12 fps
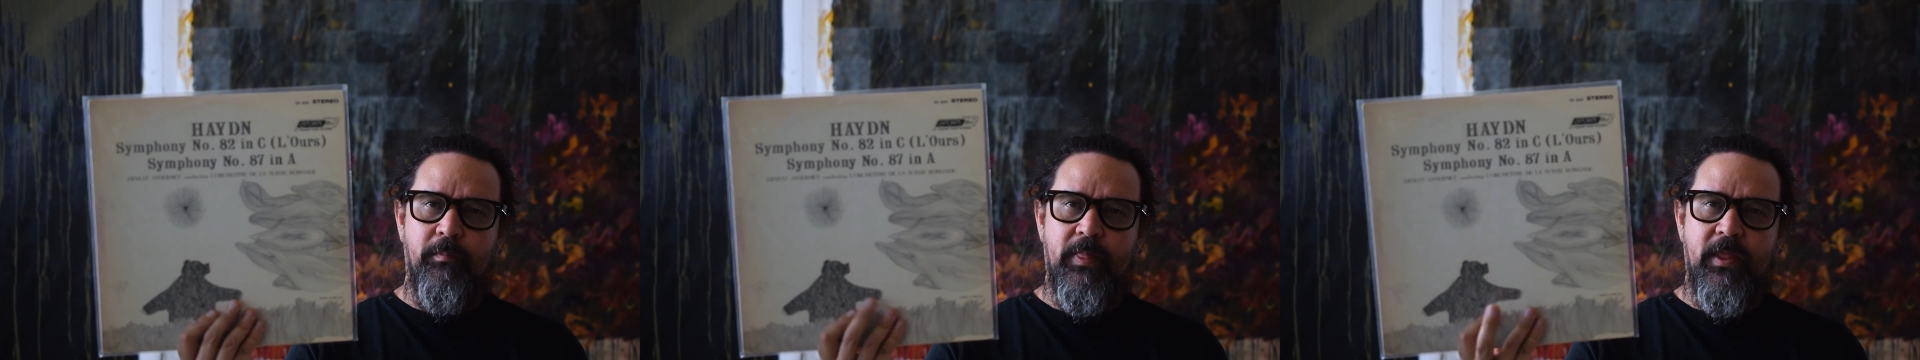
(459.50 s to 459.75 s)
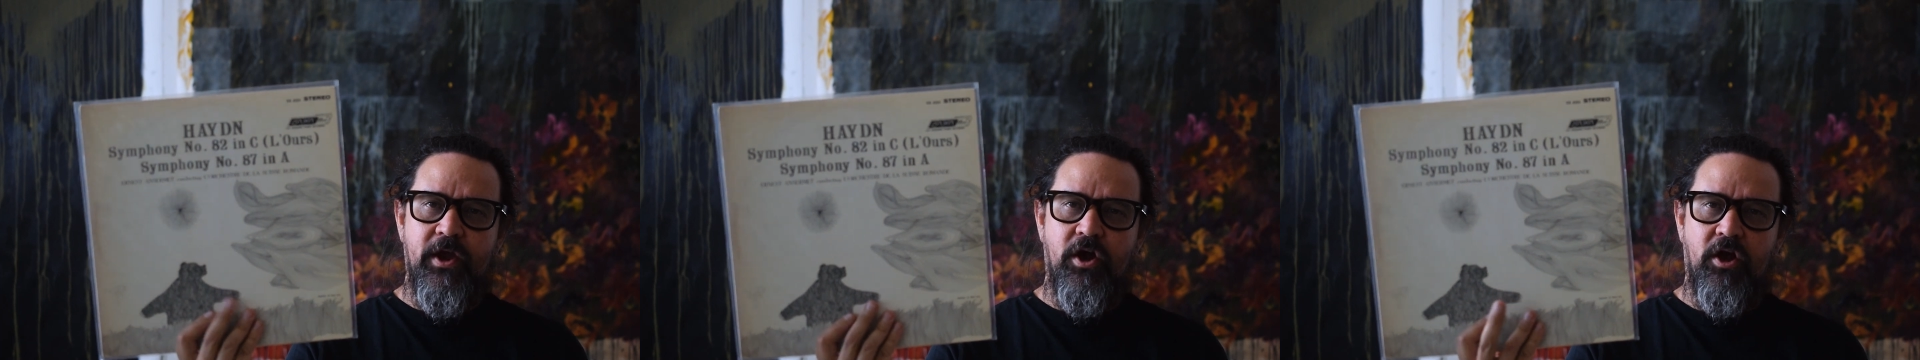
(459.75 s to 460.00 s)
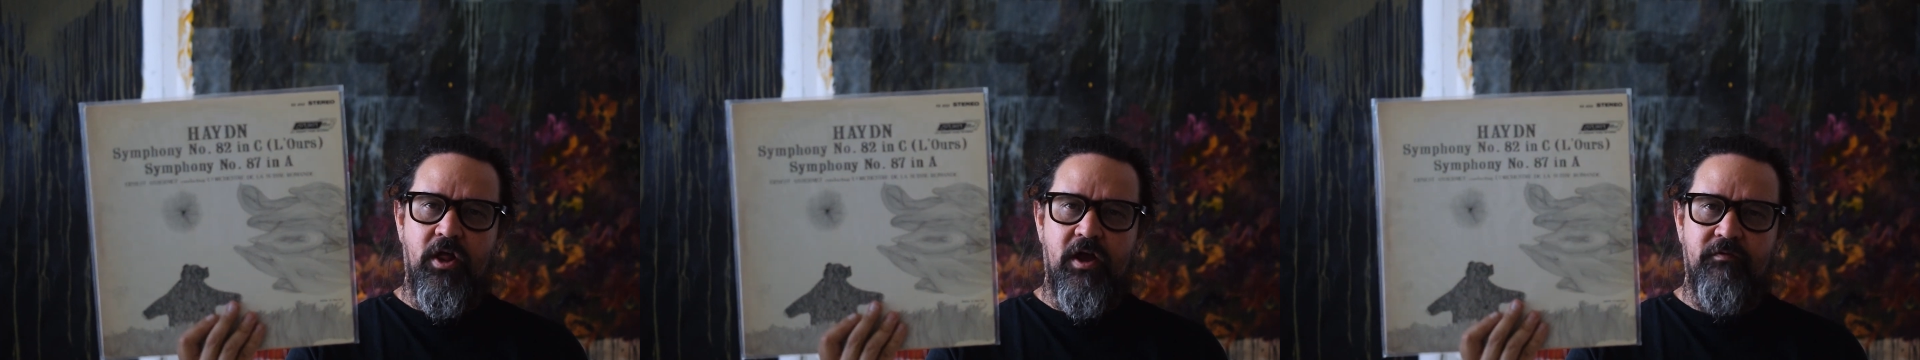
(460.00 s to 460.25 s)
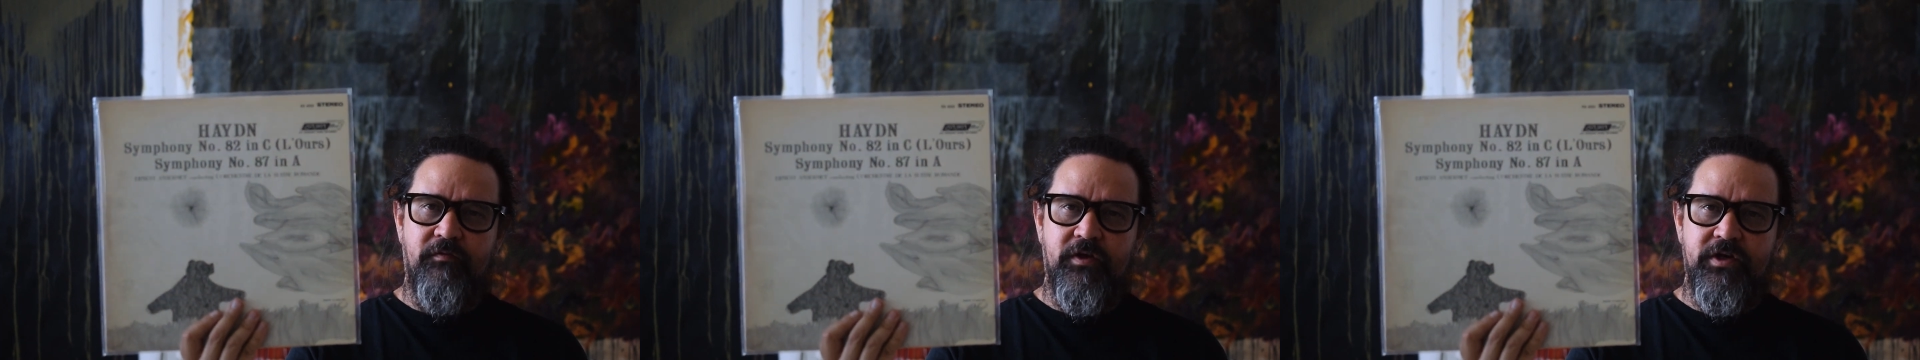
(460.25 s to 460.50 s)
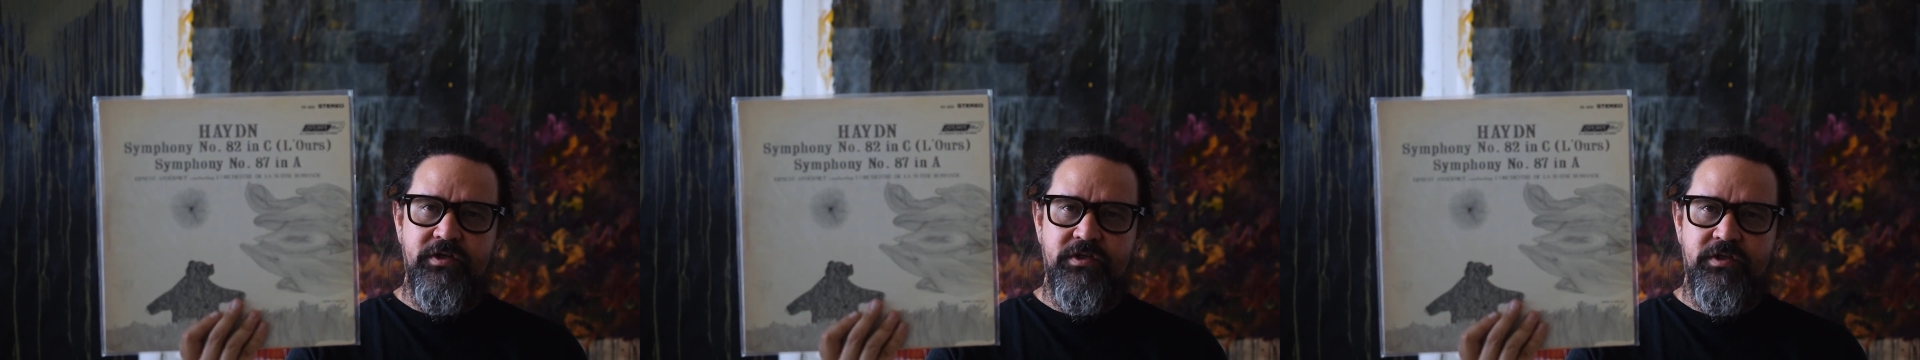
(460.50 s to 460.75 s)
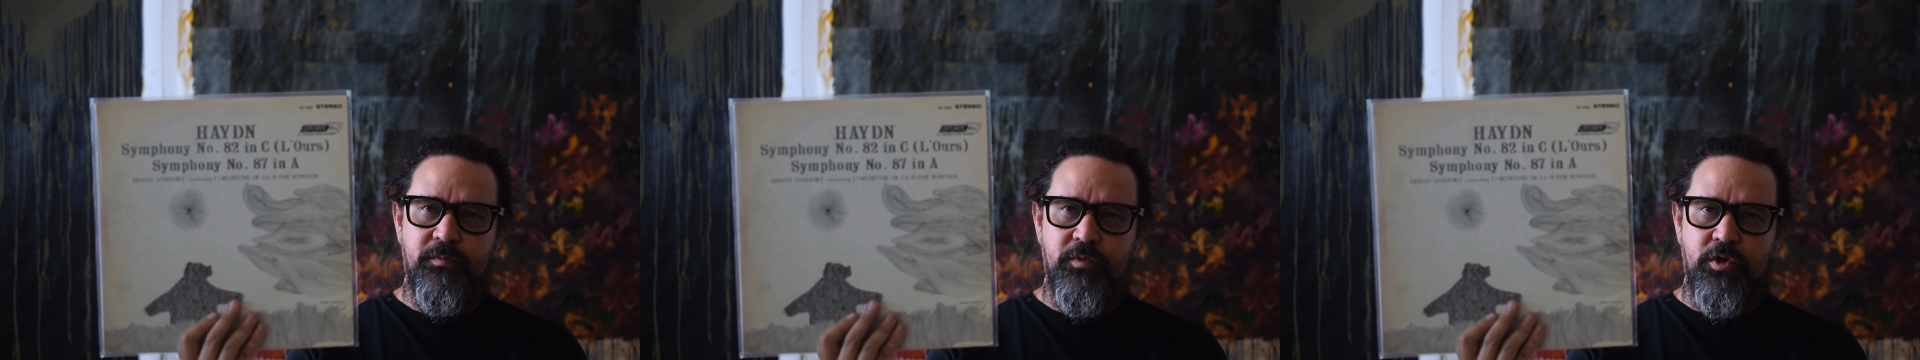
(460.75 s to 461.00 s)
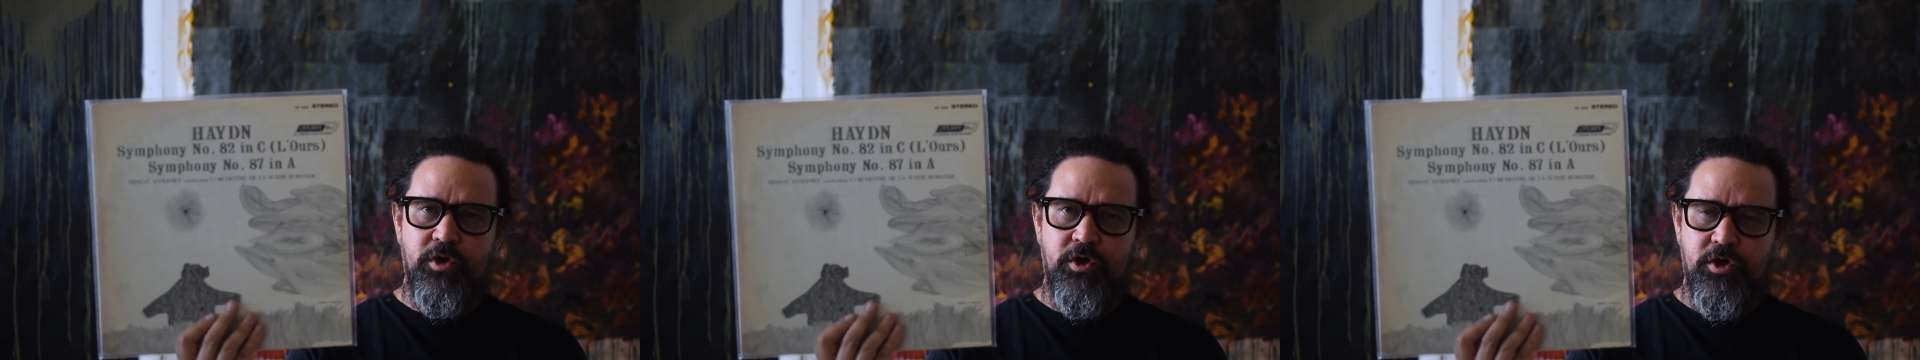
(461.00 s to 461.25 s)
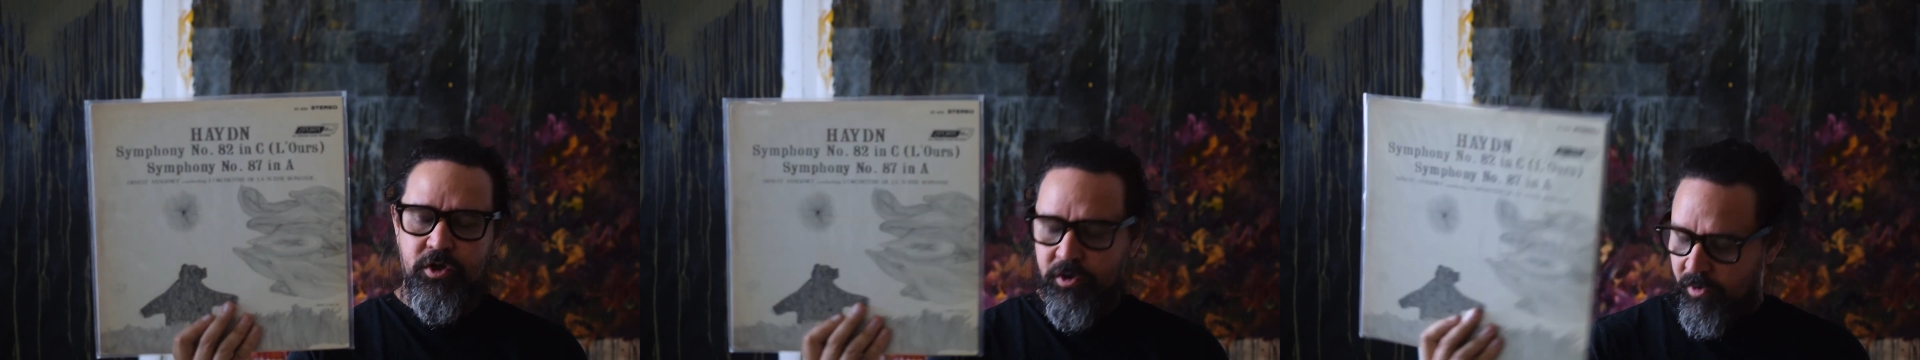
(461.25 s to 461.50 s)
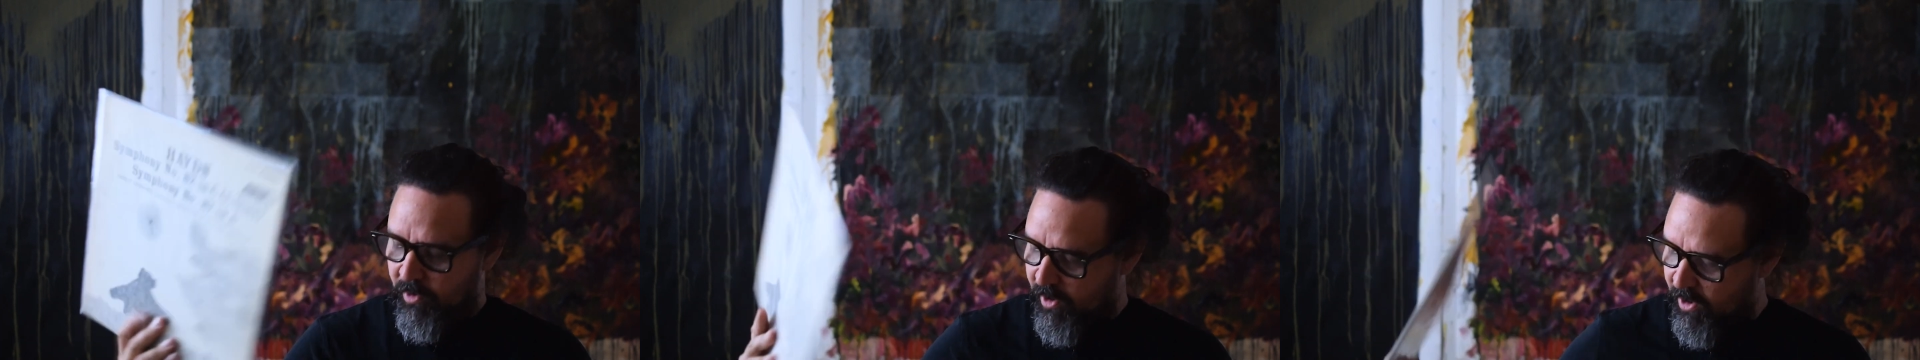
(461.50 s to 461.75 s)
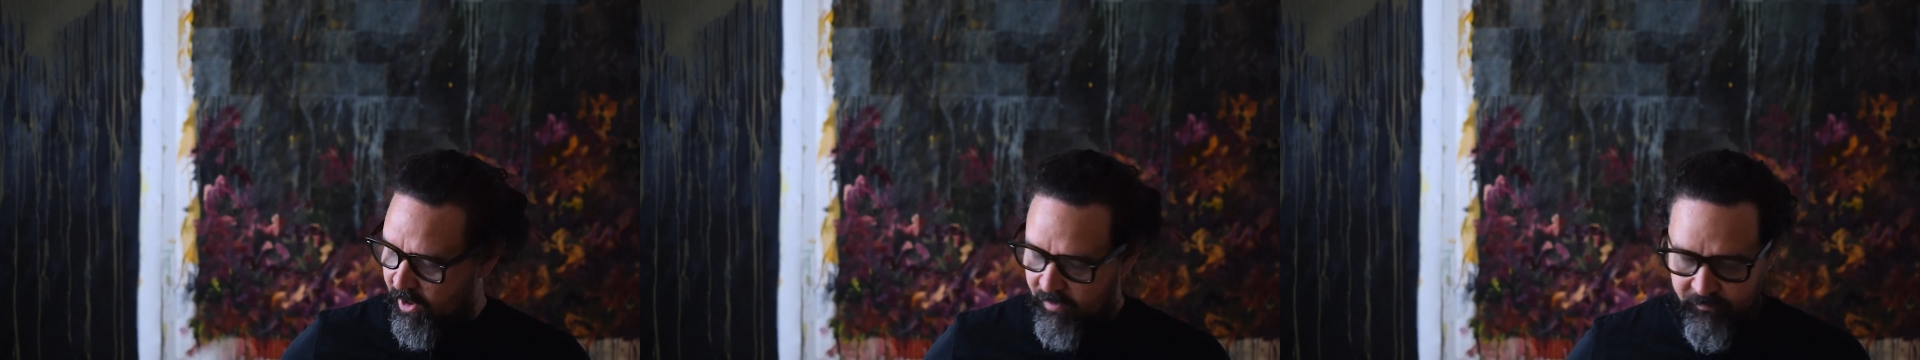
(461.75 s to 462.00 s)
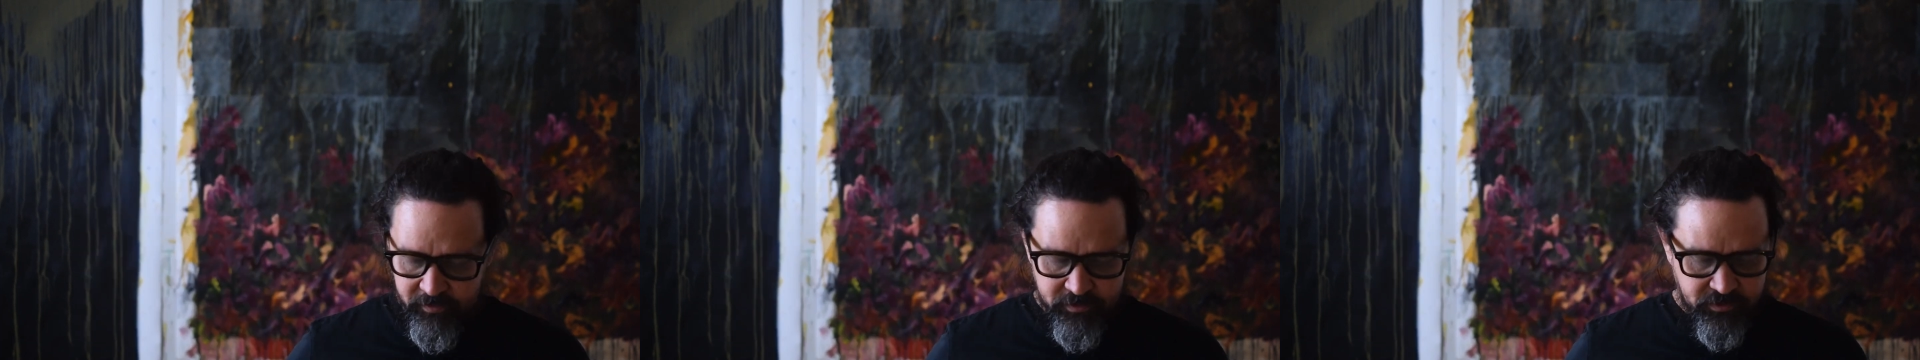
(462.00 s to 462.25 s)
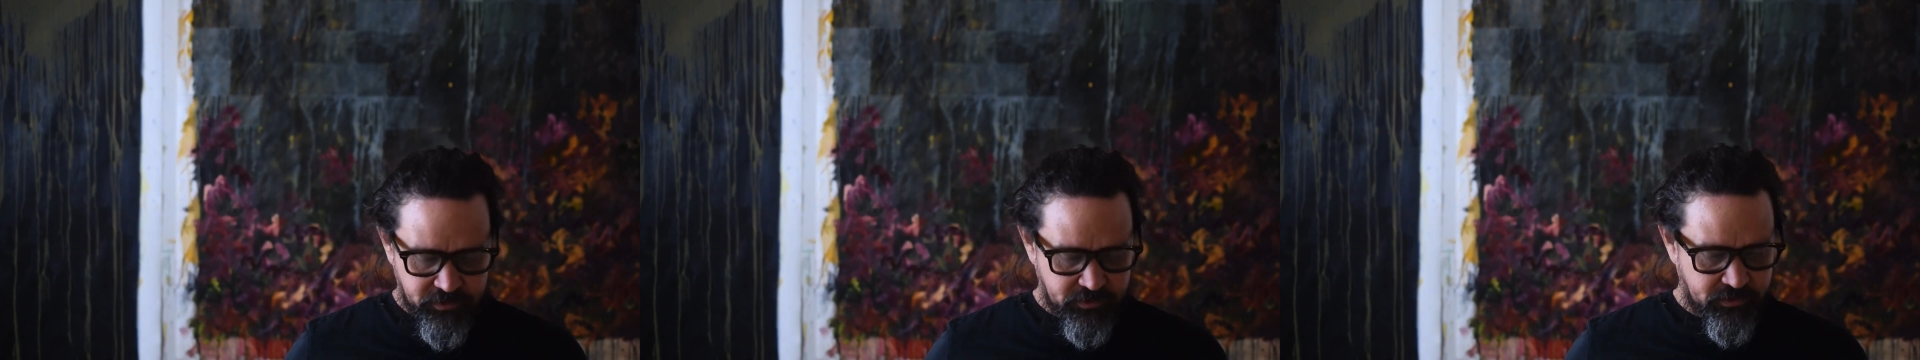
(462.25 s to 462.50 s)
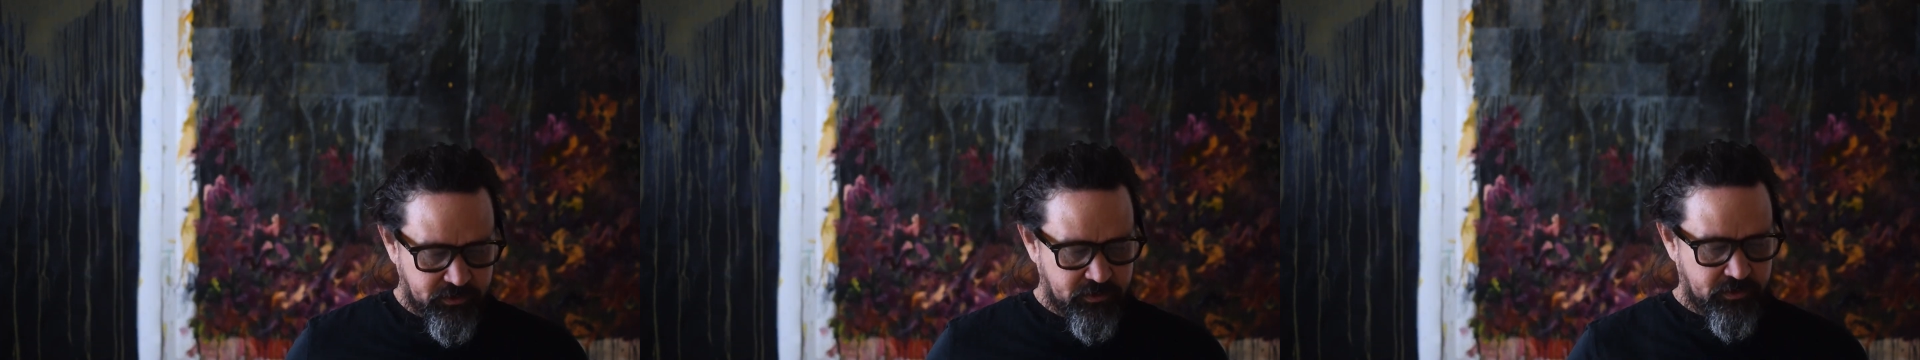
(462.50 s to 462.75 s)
They all have very similar covers.